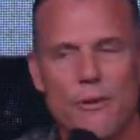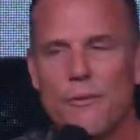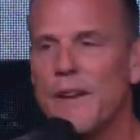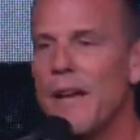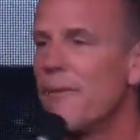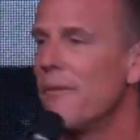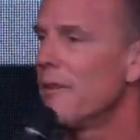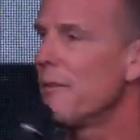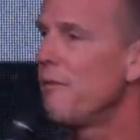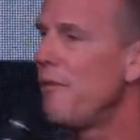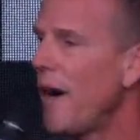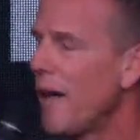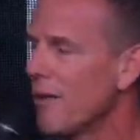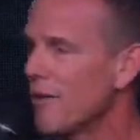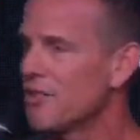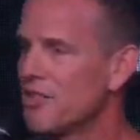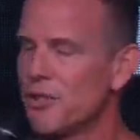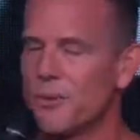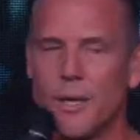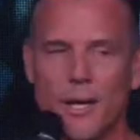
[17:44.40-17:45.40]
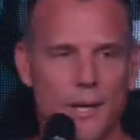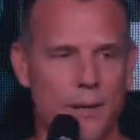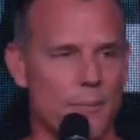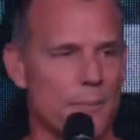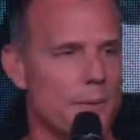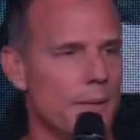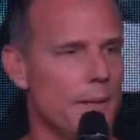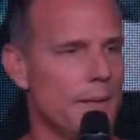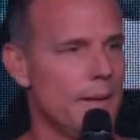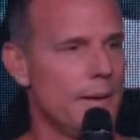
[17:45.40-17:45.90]
of heaven follows you
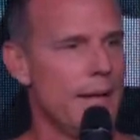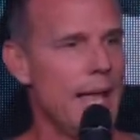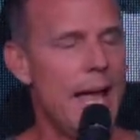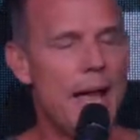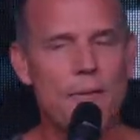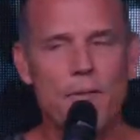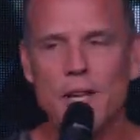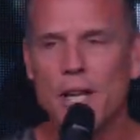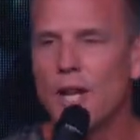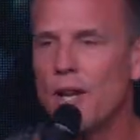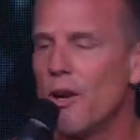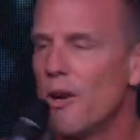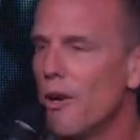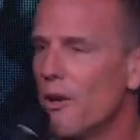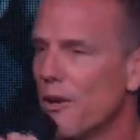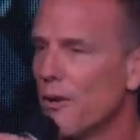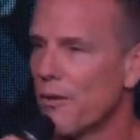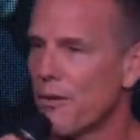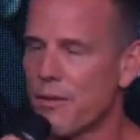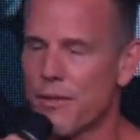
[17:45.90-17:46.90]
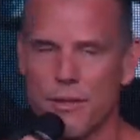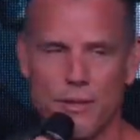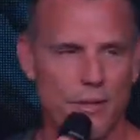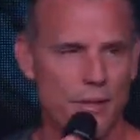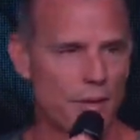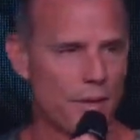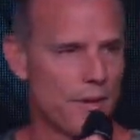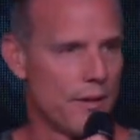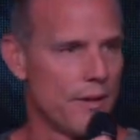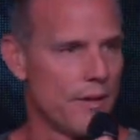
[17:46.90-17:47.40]
up. Heaven and earth,
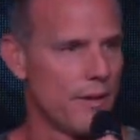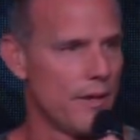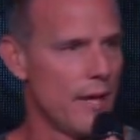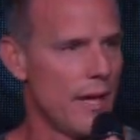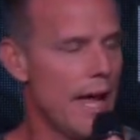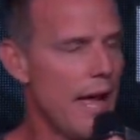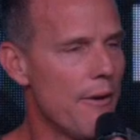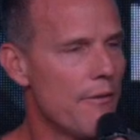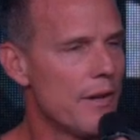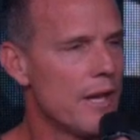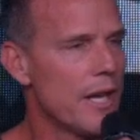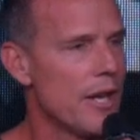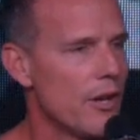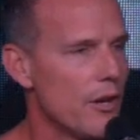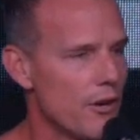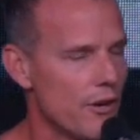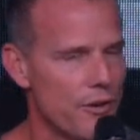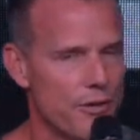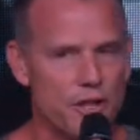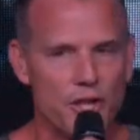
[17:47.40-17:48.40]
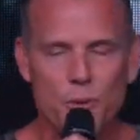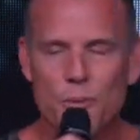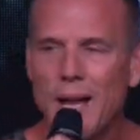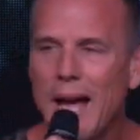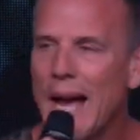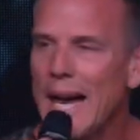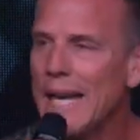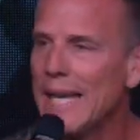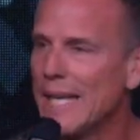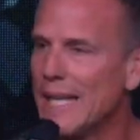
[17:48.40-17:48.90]
heaven and earth
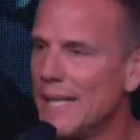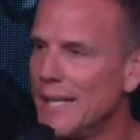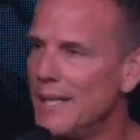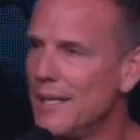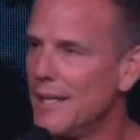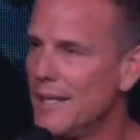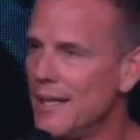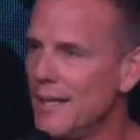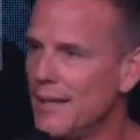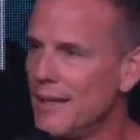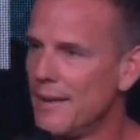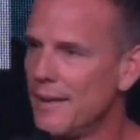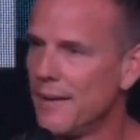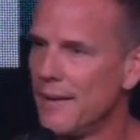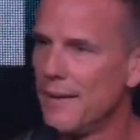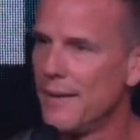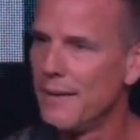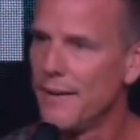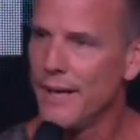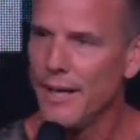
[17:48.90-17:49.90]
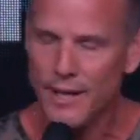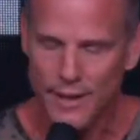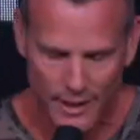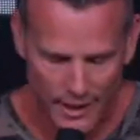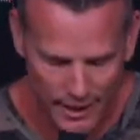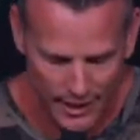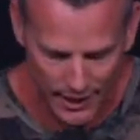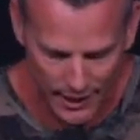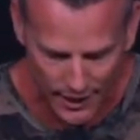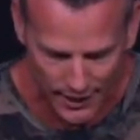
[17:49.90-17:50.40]
united in,
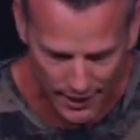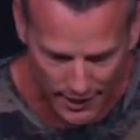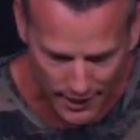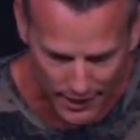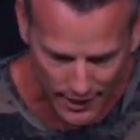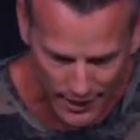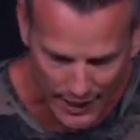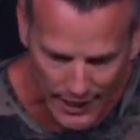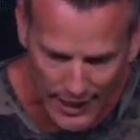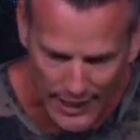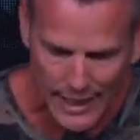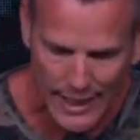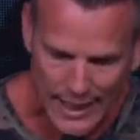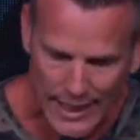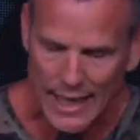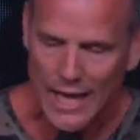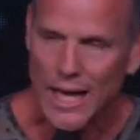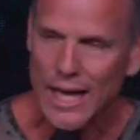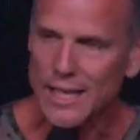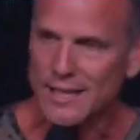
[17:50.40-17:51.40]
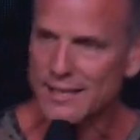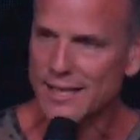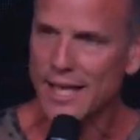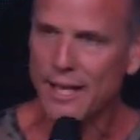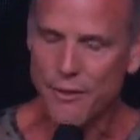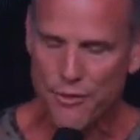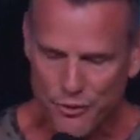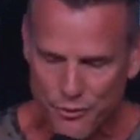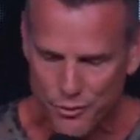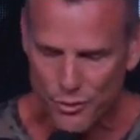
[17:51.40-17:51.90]
in, in, in us
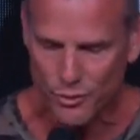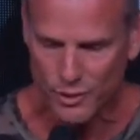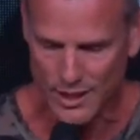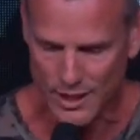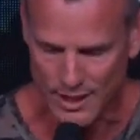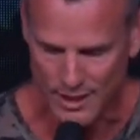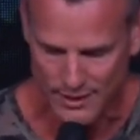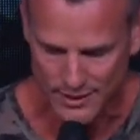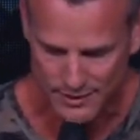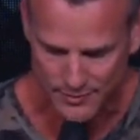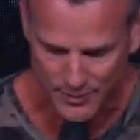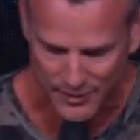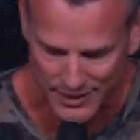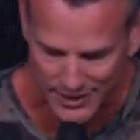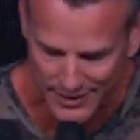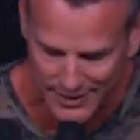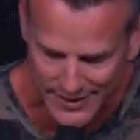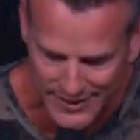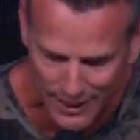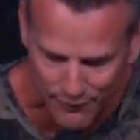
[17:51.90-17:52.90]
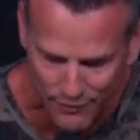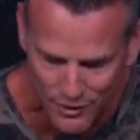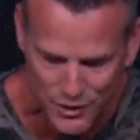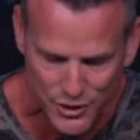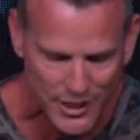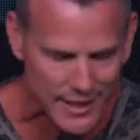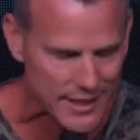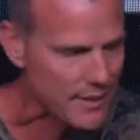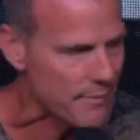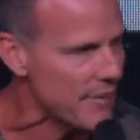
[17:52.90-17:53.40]
and through us. But then the devil
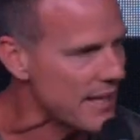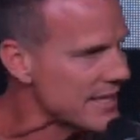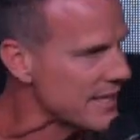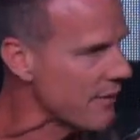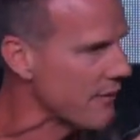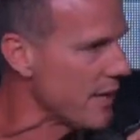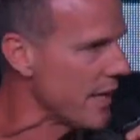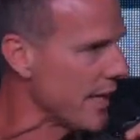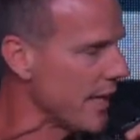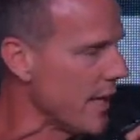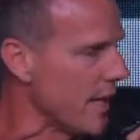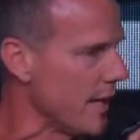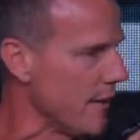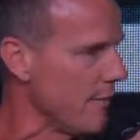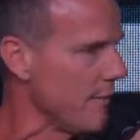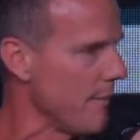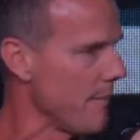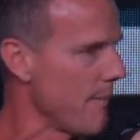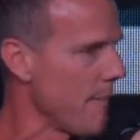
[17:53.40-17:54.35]
tried to mess everything up.